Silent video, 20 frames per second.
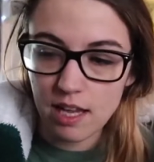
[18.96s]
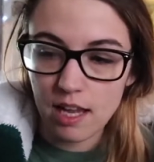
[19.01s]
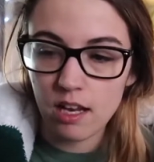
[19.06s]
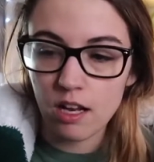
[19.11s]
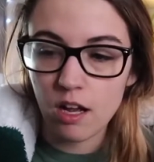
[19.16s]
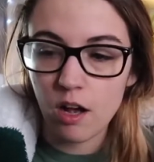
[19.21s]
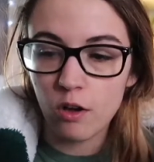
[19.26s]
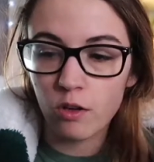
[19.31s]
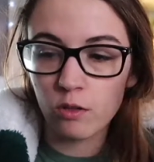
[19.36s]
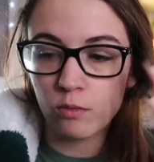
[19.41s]

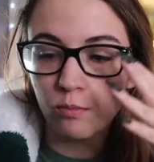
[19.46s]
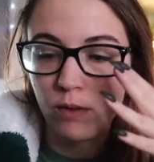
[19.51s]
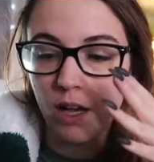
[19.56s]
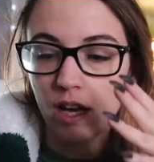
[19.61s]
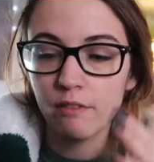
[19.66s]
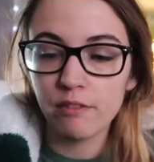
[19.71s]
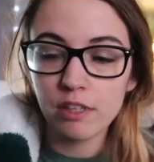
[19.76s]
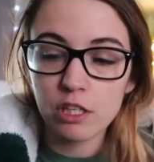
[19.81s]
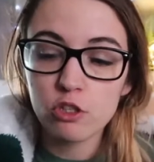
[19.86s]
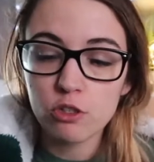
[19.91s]
and on
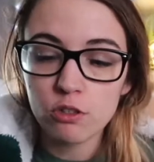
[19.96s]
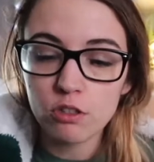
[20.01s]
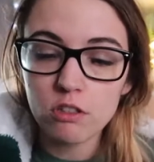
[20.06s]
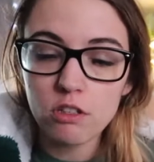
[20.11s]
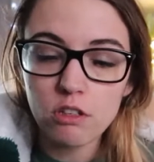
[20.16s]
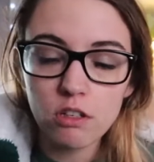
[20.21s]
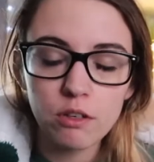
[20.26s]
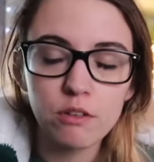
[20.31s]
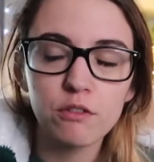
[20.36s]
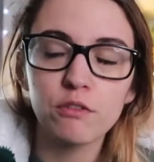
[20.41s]
my
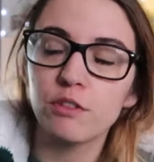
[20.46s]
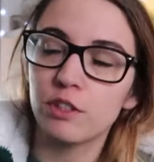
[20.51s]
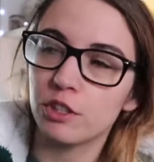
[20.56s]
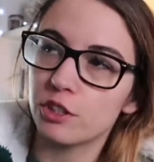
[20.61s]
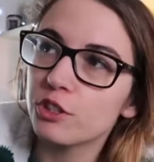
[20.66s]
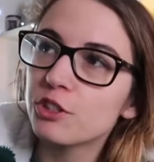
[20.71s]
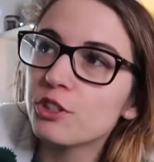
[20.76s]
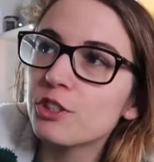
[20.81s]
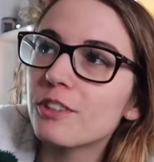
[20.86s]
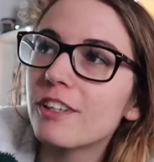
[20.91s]
virtual
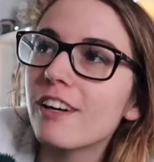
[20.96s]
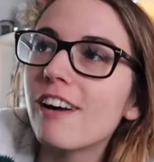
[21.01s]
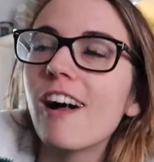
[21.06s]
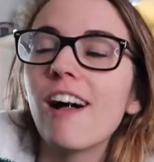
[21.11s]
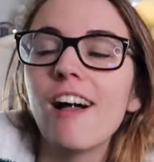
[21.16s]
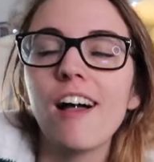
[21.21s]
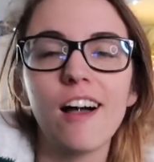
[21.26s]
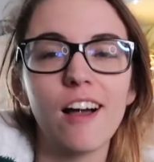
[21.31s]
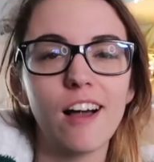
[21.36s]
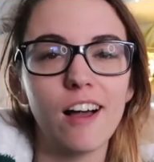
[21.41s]

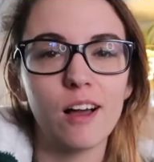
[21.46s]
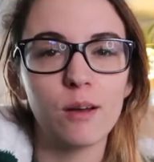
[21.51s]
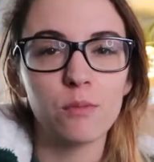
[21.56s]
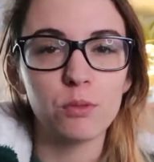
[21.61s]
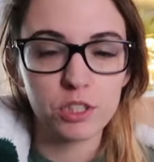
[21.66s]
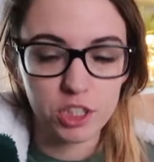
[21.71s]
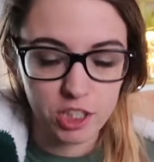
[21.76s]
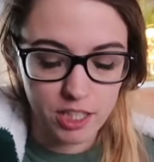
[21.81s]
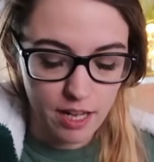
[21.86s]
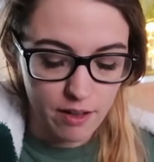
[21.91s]

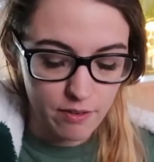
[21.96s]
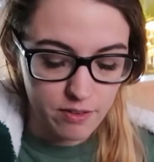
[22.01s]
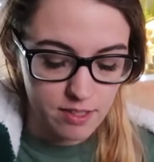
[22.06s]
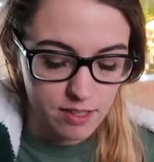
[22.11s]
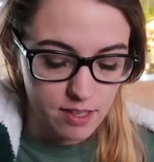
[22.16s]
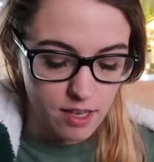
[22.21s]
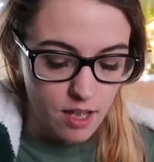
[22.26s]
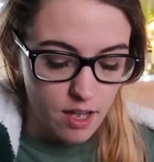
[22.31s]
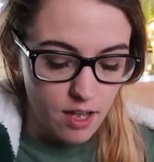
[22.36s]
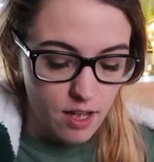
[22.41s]

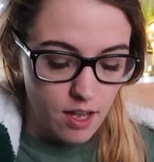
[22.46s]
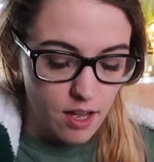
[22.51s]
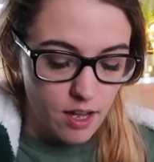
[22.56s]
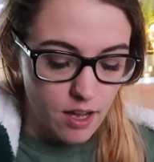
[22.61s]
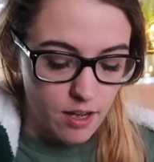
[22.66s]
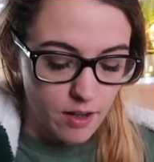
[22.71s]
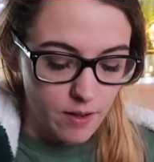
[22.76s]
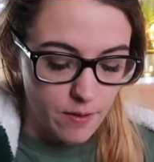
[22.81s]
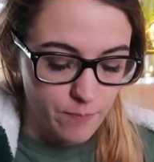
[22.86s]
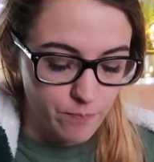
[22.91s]
bookshelves
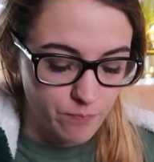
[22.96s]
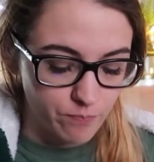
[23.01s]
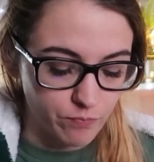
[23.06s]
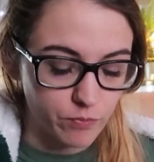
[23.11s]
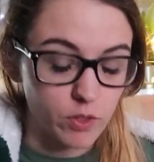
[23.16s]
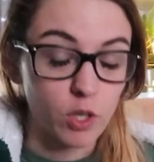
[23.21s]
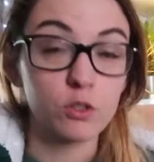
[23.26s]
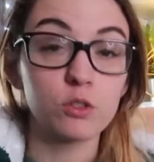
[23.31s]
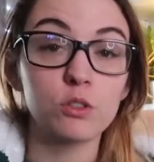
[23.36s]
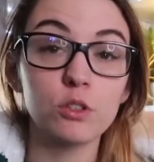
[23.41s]

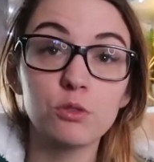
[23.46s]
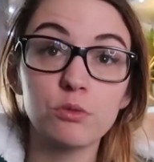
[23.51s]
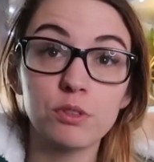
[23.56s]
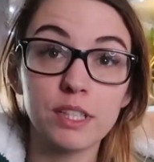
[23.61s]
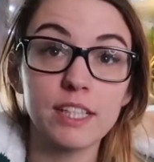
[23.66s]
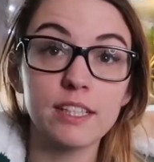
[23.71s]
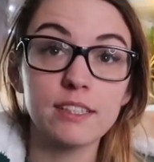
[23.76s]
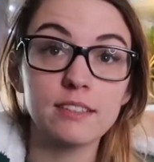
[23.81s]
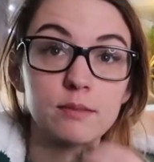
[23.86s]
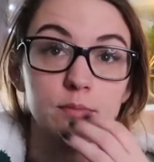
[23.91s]
on
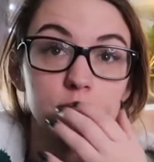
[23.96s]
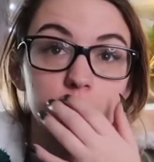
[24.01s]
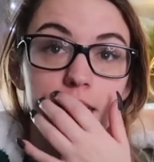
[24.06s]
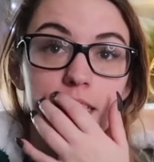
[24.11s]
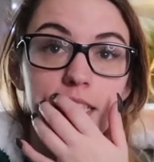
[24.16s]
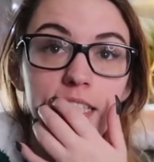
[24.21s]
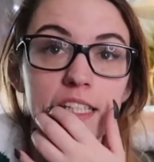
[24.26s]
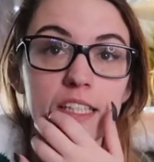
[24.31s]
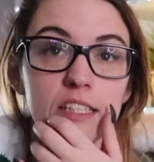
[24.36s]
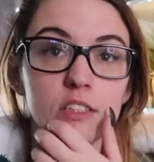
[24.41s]
GoodReads,
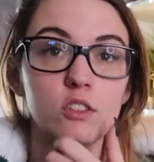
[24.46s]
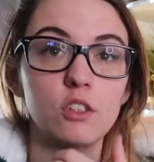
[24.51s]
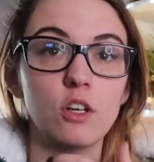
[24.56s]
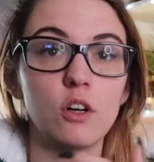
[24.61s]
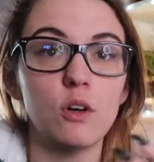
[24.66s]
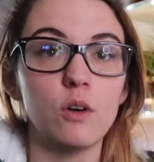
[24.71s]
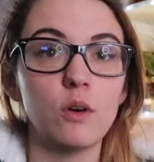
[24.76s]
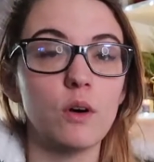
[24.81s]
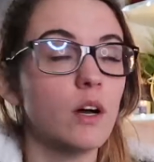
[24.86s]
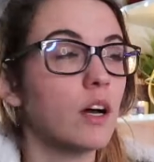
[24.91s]
meaning,
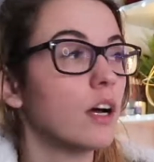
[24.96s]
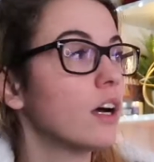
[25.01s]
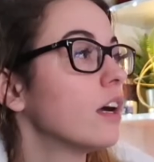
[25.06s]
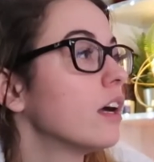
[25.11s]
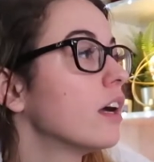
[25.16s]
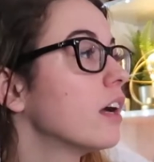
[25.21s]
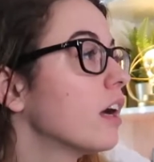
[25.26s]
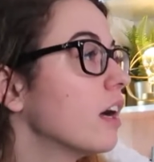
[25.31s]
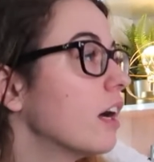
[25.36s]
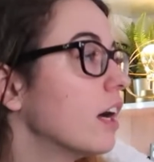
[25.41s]
so
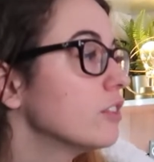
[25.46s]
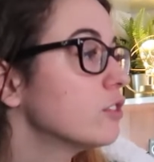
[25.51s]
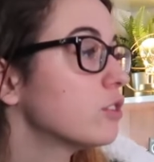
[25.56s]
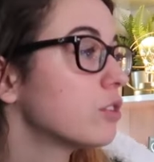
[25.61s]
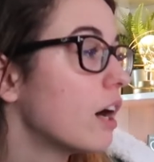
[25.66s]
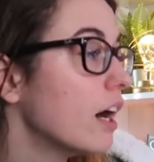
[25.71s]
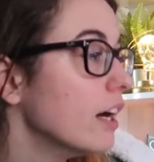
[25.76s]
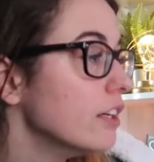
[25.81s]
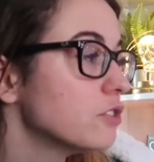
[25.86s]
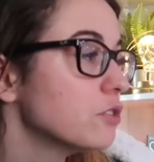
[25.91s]
I
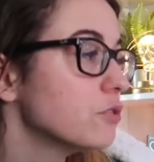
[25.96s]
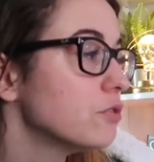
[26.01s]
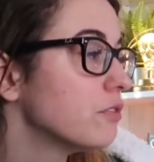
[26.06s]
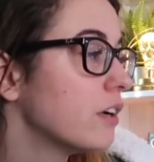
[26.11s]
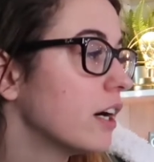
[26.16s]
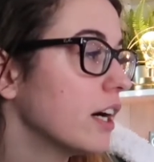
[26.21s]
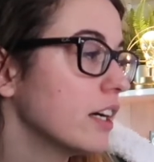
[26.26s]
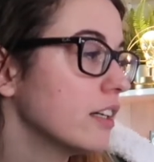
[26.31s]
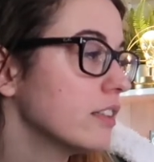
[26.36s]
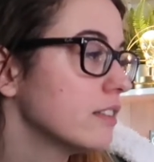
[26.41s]
try to
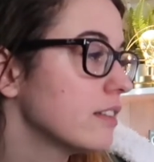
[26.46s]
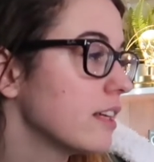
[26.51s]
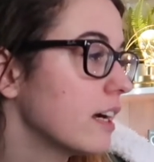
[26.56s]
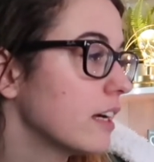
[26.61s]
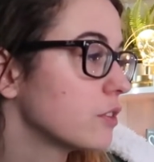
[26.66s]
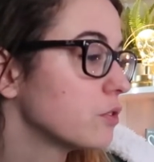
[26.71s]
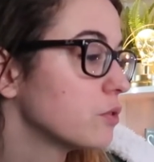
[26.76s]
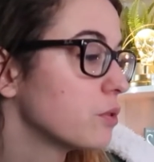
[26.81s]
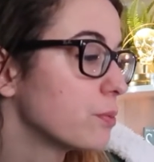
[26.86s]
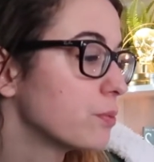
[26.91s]
find
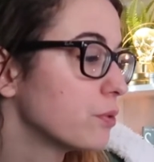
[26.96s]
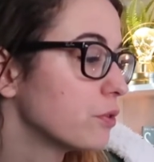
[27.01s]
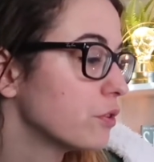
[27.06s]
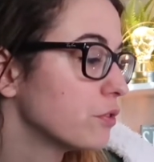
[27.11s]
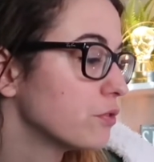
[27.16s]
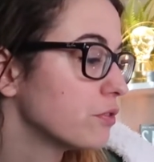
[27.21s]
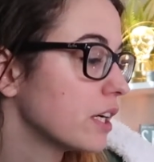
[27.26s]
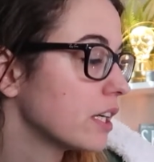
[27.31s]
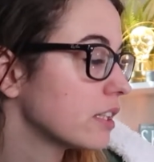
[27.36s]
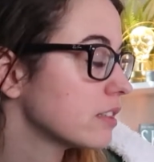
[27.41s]
like the
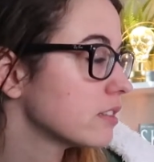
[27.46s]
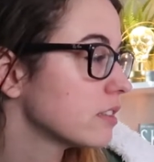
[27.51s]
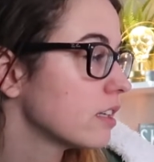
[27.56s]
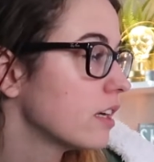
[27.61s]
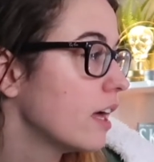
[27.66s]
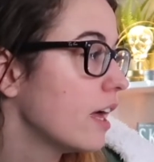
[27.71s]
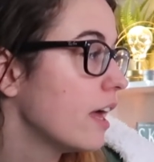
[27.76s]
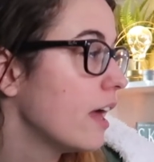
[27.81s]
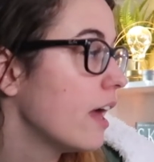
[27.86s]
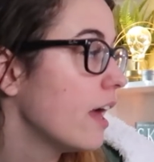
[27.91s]
perfect
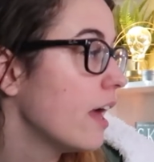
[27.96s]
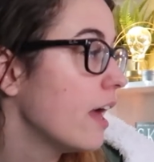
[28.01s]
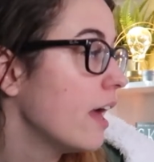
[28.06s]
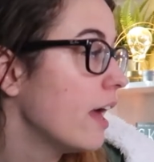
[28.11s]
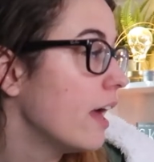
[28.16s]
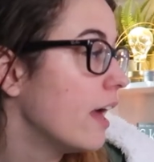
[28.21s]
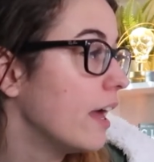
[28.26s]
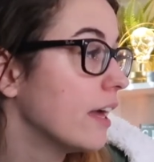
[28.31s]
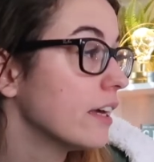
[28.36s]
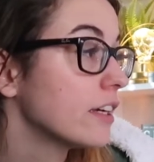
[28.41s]

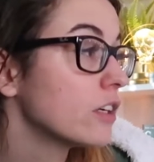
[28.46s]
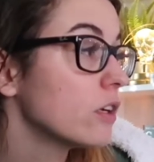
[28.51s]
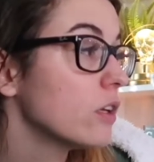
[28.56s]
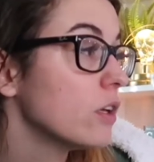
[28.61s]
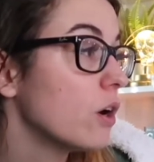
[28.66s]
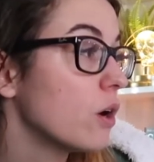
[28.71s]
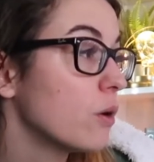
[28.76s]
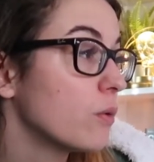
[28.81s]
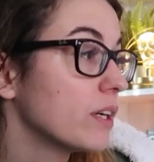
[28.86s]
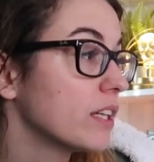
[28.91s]

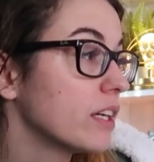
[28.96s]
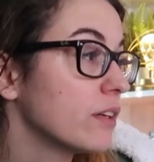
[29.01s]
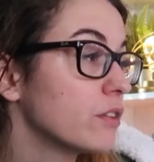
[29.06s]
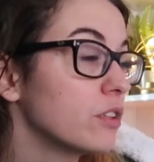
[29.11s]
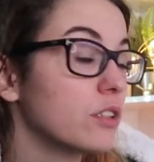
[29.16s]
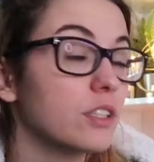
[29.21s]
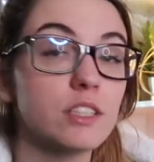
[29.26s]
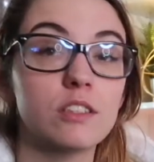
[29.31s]
angle or whatever.